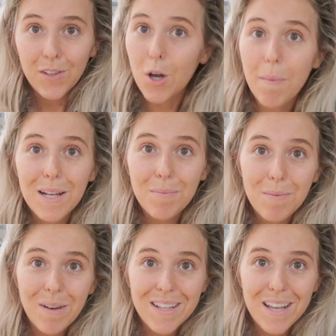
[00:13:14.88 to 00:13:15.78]
go back to
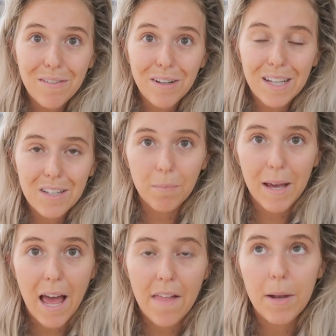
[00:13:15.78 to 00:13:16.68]
being myself a little
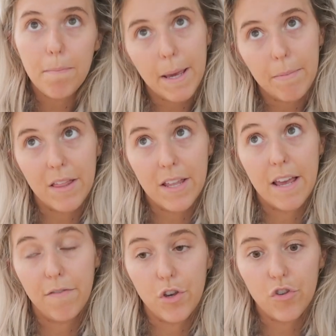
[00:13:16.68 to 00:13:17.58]
bit, and then maybe in the
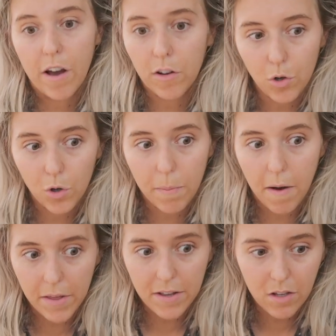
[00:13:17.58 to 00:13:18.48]
near future I'll talk
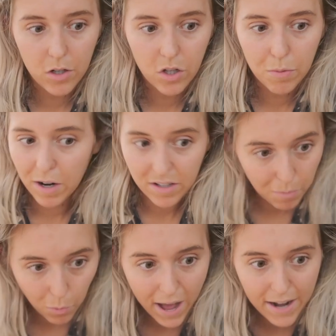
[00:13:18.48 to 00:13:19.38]
about this to spread some
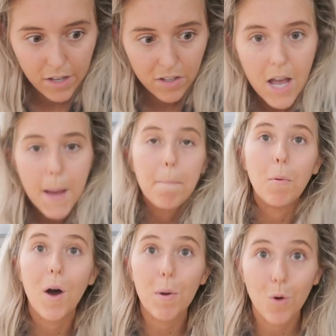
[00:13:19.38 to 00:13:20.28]
awareness. But
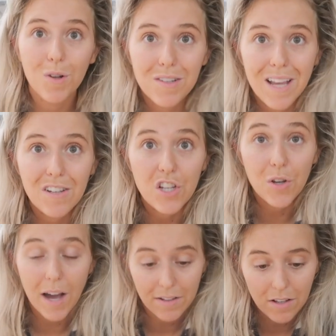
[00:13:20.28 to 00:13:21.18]
what I want to say to you
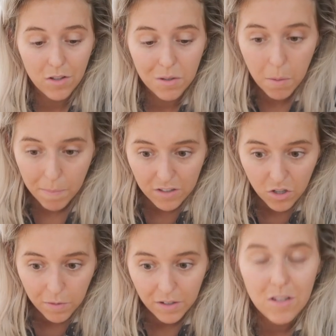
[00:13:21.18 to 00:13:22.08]
guys is, someone
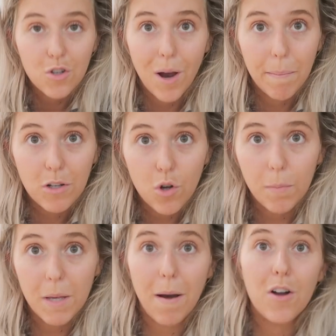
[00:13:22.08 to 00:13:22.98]
messaged me on Instagram and told
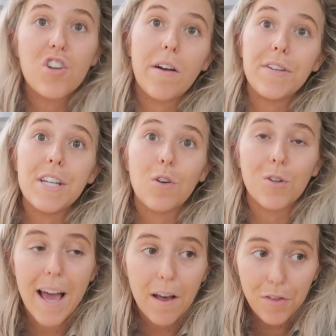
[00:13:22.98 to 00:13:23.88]
me about a charity
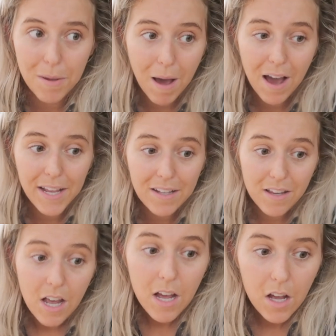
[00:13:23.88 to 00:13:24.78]
called Healthy Minds.